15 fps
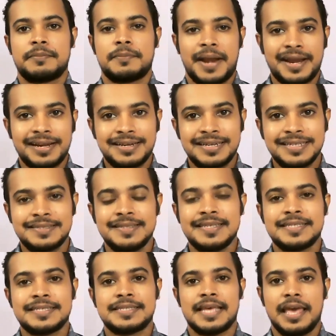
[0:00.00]
Practice
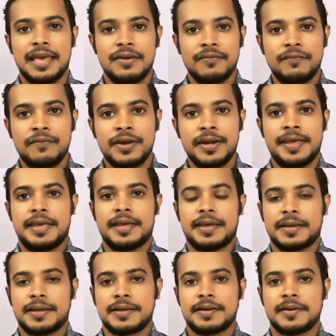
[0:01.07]
this every day.
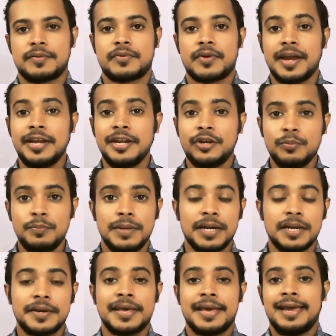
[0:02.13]
Try to
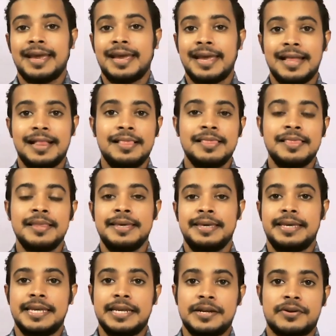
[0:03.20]
build healthy,
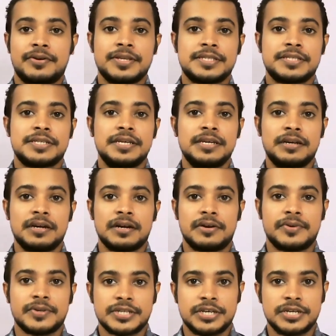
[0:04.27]
interesting
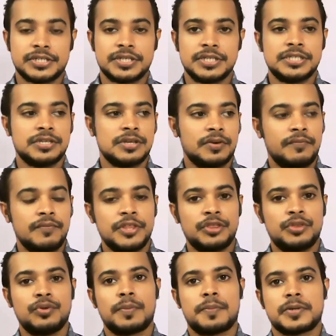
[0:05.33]
conversations
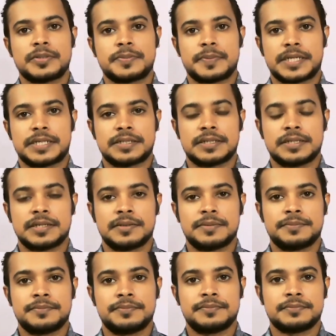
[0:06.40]
with your prospect.
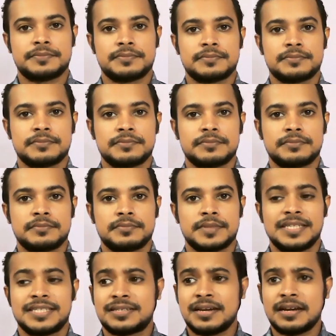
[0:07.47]

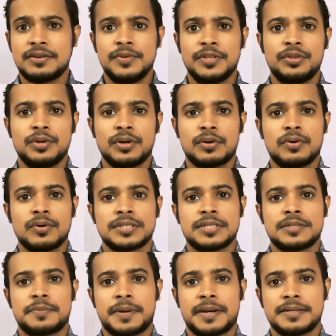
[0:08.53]
Start with your
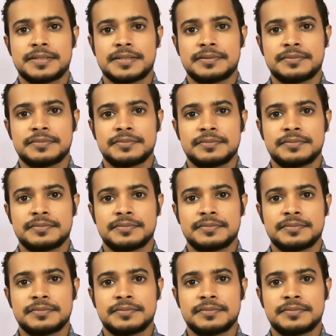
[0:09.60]
closest friends.